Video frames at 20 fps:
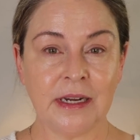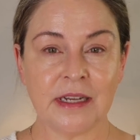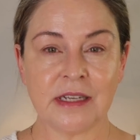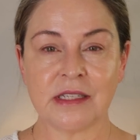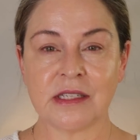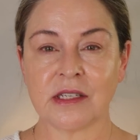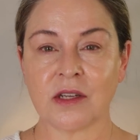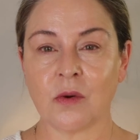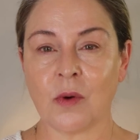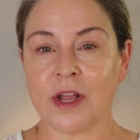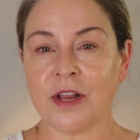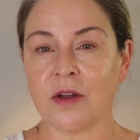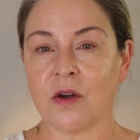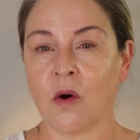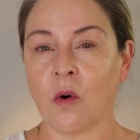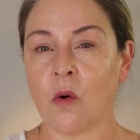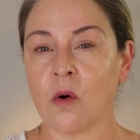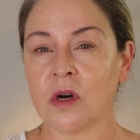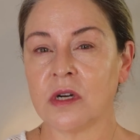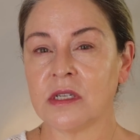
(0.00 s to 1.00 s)
It's quite
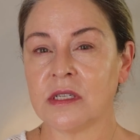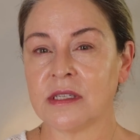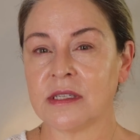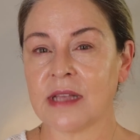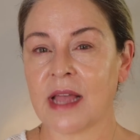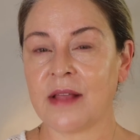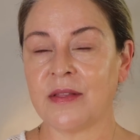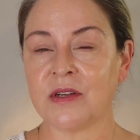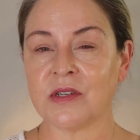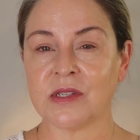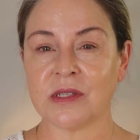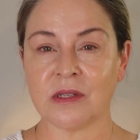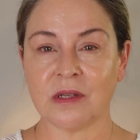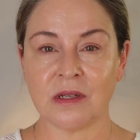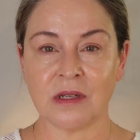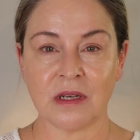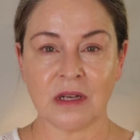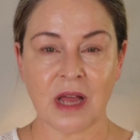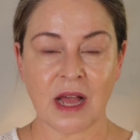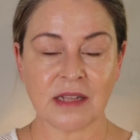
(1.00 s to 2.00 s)
coarse, and there's
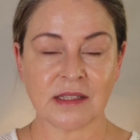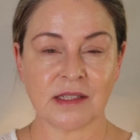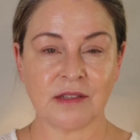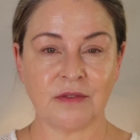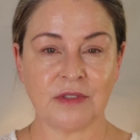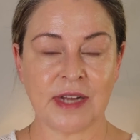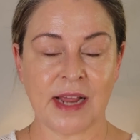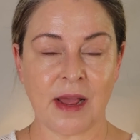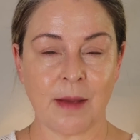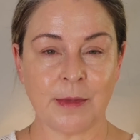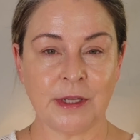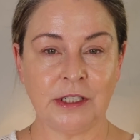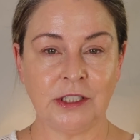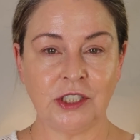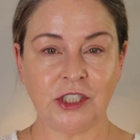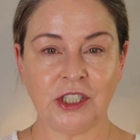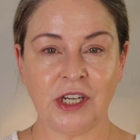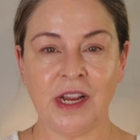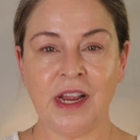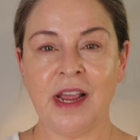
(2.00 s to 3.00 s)
lots of
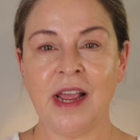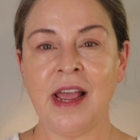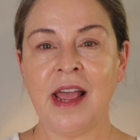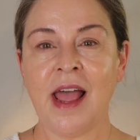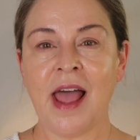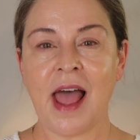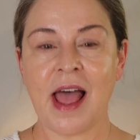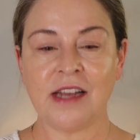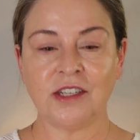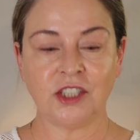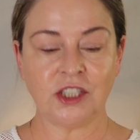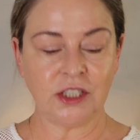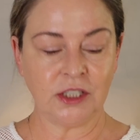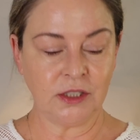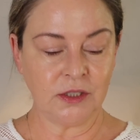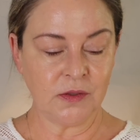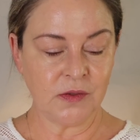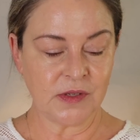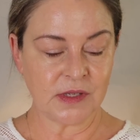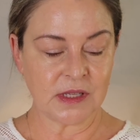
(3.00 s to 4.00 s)
damage. And she
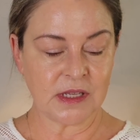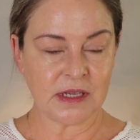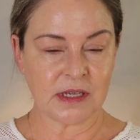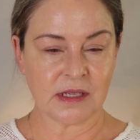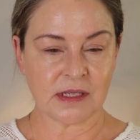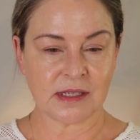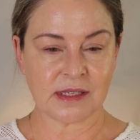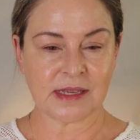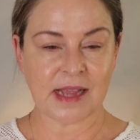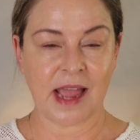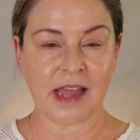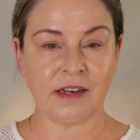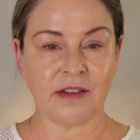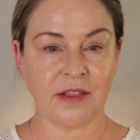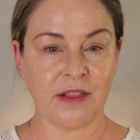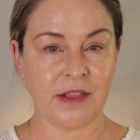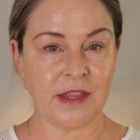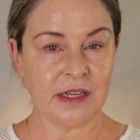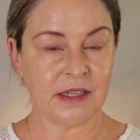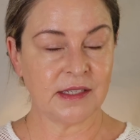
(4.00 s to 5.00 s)
used this,
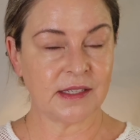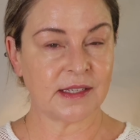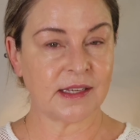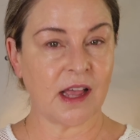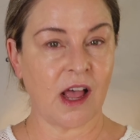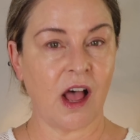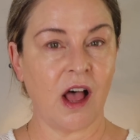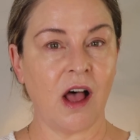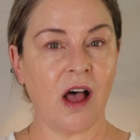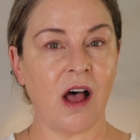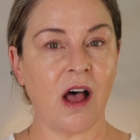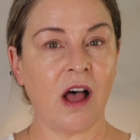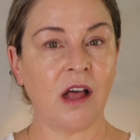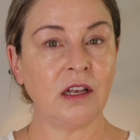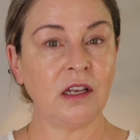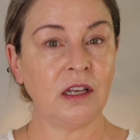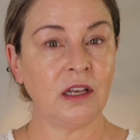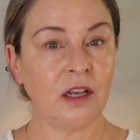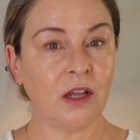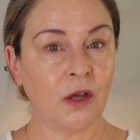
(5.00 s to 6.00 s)
and this
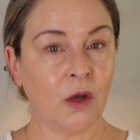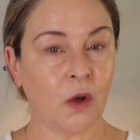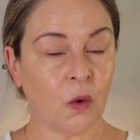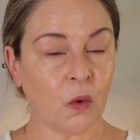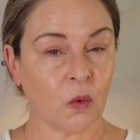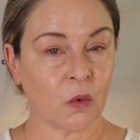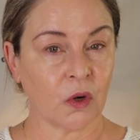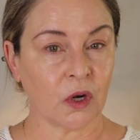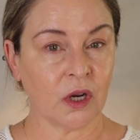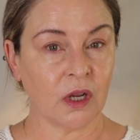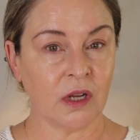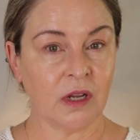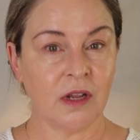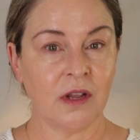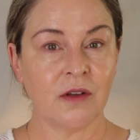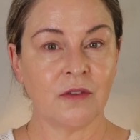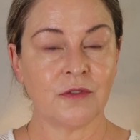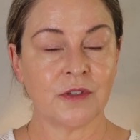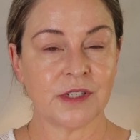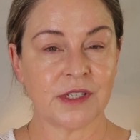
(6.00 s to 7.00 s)
alone,
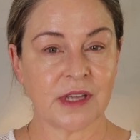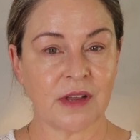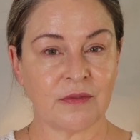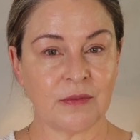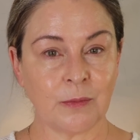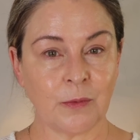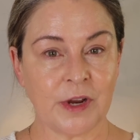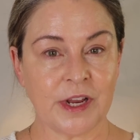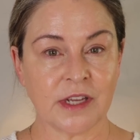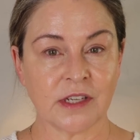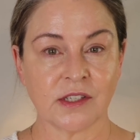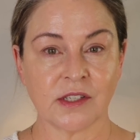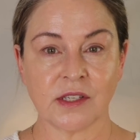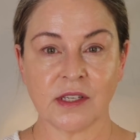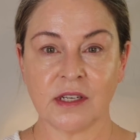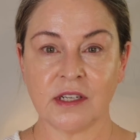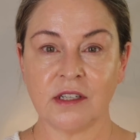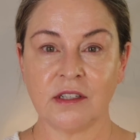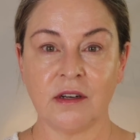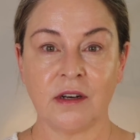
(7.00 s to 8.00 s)
for 7 weeks.
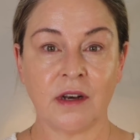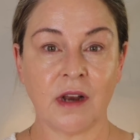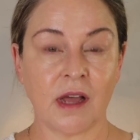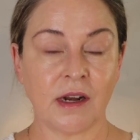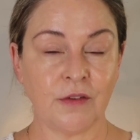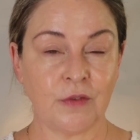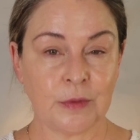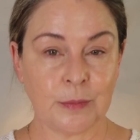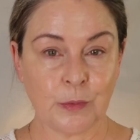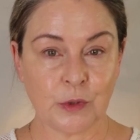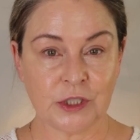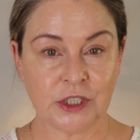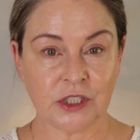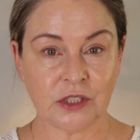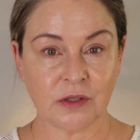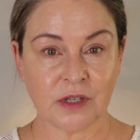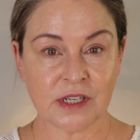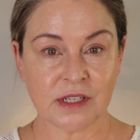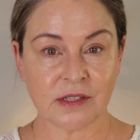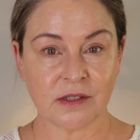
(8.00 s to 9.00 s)
Not even
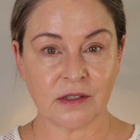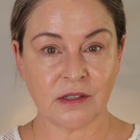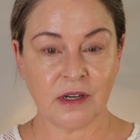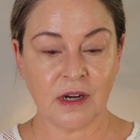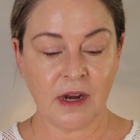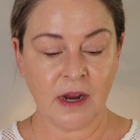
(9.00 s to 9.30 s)
moisturizer.